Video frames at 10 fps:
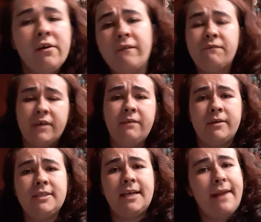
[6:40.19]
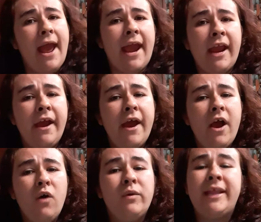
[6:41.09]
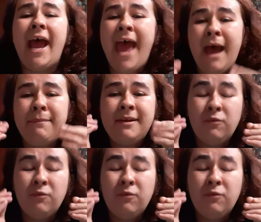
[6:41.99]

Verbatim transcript: own free will today with that happy